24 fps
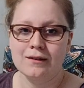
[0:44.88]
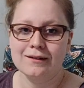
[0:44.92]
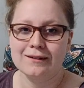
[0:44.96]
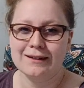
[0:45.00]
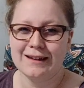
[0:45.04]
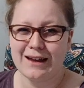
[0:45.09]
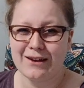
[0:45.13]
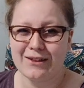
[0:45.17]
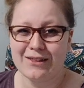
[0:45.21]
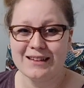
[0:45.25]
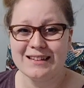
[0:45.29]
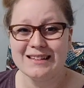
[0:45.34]

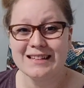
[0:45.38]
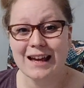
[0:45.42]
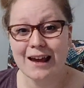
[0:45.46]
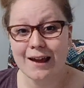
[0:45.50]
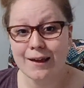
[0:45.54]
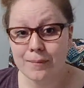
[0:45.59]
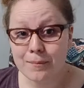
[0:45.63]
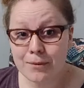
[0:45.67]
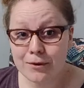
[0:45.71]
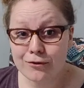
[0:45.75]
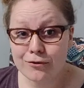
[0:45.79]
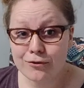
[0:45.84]
Now the
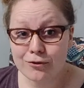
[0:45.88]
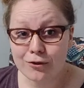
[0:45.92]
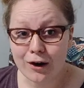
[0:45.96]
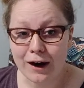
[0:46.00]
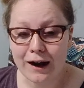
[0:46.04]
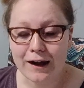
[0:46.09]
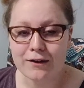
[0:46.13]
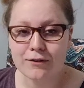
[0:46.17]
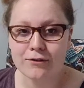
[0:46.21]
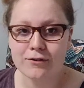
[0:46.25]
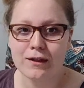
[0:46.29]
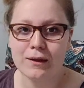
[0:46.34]
type of
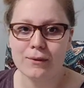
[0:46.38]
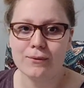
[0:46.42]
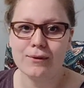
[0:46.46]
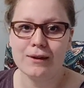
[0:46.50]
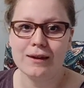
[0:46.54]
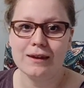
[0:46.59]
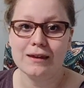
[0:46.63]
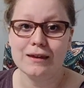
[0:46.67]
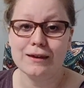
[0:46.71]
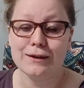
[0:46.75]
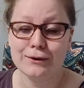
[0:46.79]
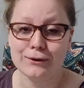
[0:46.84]
graph that we
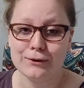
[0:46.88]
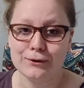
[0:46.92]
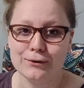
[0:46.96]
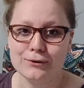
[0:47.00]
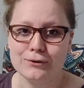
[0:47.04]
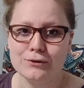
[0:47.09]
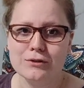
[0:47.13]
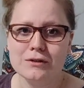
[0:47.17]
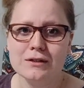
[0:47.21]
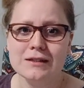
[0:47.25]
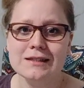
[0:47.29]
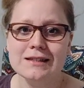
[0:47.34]

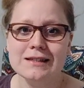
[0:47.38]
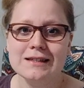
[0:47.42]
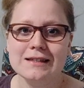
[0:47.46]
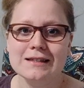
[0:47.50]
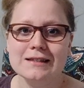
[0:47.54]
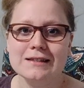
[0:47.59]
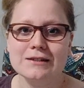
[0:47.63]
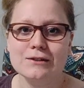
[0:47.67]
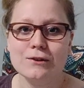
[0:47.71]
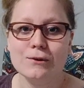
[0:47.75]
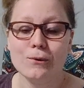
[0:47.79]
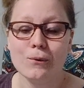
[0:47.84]
use
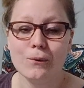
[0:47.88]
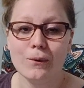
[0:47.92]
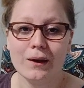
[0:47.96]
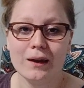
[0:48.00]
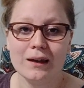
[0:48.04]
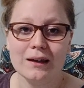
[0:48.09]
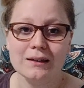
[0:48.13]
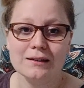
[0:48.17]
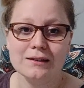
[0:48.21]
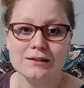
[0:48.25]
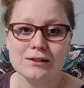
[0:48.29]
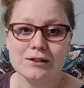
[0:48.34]
is
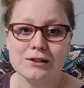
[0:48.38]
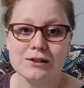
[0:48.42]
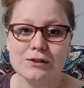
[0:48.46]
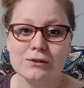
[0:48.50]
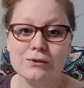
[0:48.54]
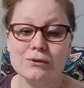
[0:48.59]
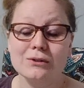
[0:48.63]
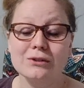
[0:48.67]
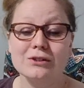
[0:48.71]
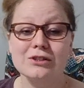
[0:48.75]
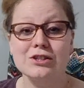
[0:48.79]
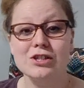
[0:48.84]
going
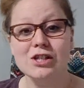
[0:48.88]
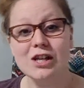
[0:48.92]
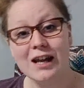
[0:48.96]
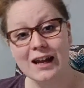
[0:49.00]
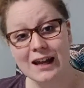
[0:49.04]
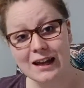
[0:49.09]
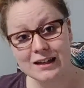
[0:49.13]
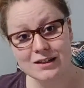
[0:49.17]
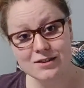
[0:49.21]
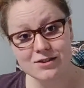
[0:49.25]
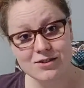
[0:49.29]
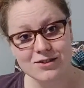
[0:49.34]
to
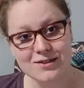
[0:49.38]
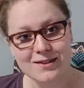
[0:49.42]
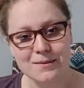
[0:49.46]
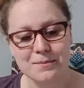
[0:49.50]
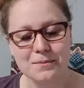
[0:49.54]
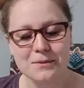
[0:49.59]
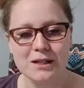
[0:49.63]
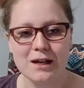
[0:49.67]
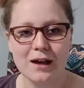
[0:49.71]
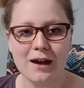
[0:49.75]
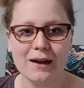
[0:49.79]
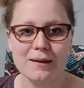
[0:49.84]
change
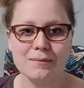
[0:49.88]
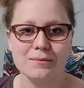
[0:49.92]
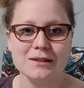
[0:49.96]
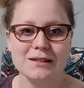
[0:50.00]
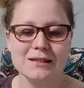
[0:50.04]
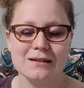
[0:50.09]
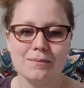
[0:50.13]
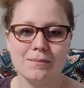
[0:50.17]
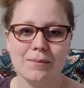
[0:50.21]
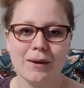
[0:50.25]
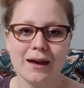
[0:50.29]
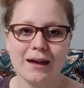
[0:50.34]
sometimes
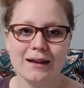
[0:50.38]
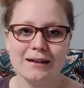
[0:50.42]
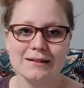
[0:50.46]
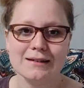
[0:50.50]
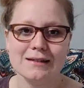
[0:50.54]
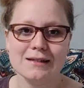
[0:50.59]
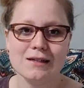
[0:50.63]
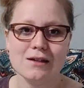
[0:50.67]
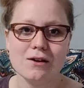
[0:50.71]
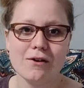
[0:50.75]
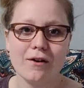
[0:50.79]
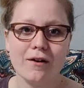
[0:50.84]

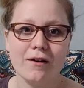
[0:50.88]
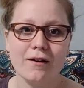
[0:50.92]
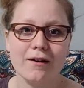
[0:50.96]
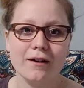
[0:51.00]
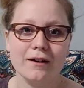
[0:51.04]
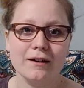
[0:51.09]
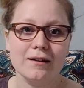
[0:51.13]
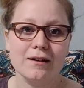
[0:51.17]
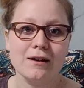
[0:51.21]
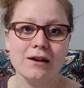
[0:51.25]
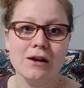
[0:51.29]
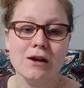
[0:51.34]
depending
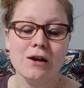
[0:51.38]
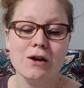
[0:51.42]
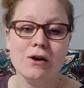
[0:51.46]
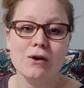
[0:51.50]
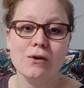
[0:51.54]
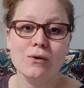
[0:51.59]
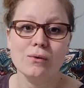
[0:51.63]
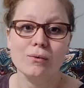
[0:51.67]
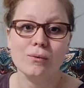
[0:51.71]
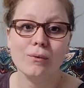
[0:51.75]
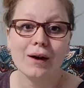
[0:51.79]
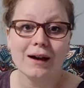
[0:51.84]
on
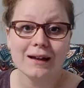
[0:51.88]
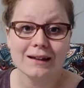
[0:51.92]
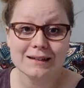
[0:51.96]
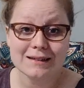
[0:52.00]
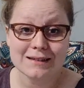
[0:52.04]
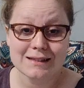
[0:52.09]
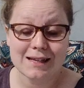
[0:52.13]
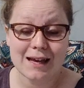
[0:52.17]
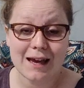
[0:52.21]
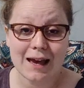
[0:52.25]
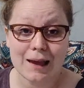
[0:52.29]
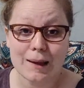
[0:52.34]

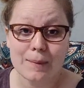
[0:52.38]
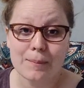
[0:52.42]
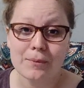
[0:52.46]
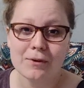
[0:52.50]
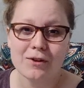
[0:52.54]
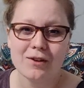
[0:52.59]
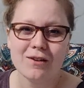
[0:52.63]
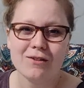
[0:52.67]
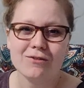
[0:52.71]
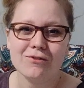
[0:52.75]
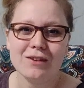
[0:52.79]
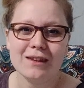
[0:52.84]
what type
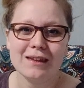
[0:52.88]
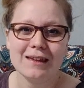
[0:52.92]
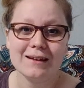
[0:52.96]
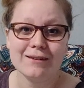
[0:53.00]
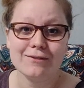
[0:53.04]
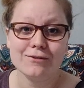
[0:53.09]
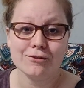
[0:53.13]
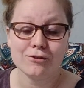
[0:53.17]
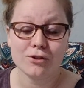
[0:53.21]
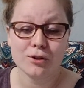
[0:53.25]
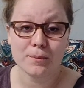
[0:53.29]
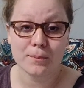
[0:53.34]
of
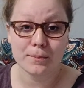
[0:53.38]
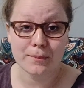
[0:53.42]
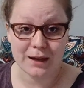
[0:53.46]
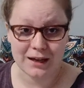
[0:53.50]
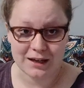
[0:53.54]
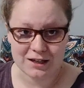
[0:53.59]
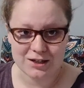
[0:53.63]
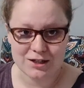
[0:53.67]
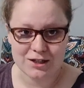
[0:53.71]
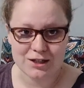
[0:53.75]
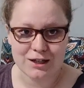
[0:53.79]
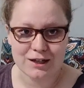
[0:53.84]

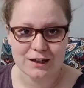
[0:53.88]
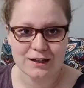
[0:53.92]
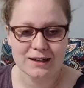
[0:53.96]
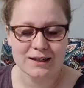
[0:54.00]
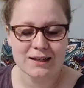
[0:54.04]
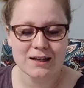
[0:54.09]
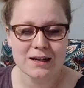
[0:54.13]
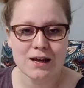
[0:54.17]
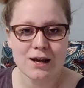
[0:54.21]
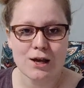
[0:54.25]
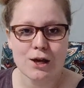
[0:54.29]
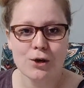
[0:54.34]

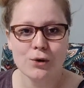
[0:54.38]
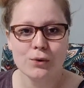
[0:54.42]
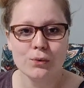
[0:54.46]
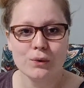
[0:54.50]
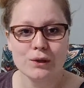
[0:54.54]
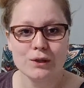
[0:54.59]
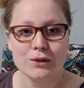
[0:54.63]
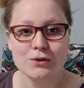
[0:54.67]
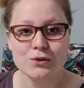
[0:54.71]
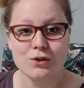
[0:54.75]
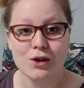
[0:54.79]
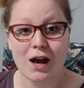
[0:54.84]
information
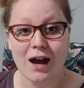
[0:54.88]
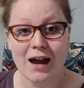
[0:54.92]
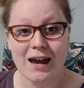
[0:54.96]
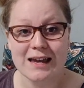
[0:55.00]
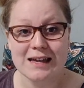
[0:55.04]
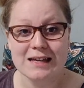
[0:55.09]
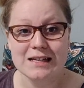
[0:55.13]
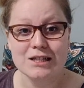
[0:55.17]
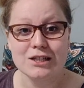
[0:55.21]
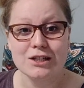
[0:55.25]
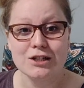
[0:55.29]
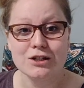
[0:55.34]
we're
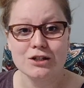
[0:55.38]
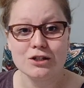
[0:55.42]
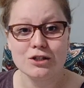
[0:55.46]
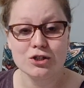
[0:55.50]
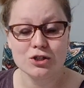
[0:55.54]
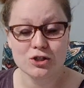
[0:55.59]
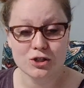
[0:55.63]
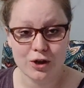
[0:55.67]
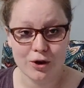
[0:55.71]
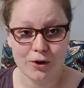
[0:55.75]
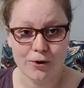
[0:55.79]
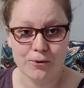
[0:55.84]
trying to
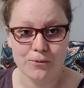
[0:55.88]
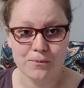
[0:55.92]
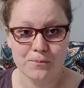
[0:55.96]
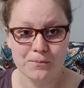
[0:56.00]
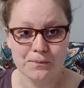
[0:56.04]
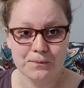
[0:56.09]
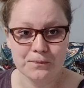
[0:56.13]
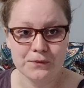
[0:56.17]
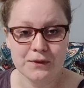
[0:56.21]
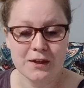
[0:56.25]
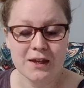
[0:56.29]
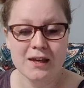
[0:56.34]
show.
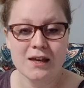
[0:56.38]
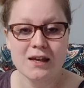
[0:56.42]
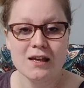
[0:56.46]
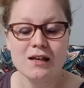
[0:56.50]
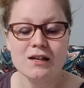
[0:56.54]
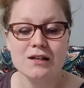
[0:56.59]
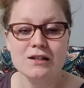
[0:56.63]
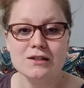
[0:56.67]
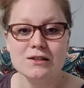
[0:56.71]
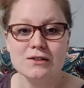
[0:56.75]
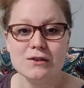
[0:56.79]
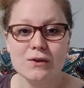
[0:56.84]

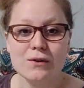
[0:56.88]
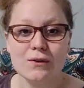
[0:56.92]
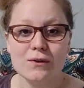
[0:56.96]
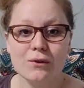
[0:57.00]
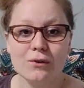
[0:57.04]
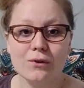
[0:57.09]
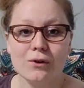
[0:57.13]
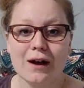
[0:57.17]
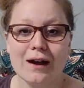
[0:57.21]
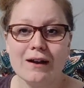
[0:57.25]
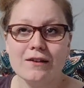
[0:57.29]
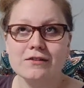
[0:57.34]
So
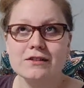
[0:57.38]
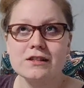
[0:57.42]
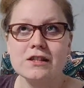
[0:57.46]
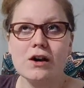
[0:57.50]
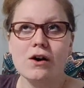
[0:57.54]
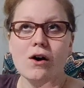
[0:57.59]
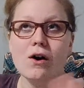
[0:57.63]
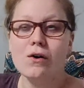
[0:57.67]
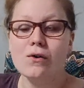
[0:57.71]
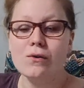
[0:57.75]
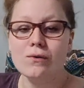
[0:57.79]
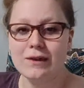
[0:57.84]

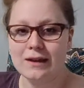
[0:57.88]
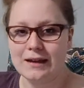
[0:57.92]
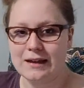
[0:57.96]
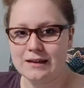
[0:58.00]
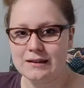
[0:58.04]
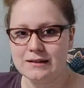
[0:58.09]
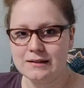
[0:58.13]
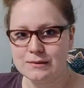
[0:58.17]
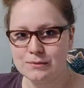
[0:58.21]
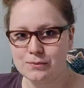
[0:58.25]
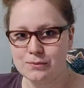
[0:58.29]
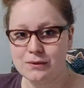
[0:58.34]
graphs
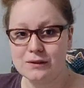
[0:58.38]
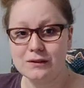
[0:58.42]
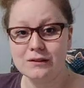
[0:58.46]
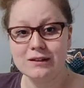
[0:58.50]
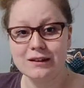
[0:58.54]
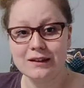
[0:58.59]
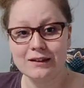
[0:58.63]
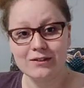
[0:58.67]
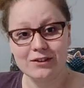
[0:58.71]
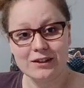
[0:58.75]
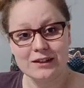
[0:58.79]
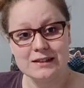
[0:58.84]
always will
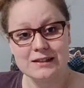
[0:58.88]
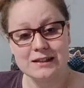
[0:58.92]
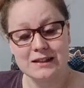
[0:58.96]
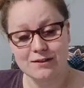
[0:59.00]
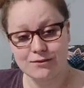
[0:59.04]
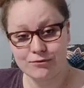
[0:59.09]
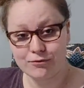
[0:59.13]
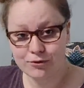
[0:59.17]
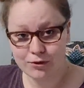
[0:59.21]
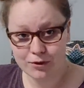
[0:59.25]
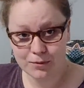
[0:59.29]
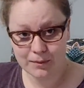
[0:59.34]
give us
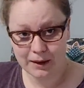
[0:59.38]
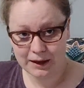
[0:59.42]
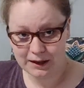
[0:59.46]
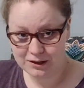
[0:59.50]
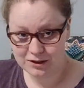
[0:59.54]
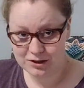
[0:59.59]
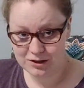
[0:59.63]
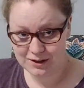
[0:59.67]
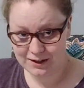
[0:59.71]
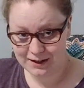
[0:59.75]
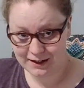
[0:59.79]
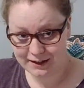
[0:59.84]

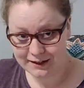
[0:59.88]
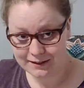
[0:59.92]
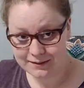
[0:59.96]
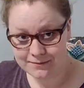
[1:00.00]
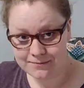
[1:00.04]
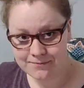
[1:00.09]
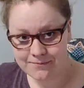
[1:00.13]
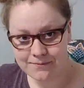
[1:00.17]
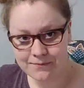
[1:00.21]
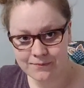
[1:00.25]
information.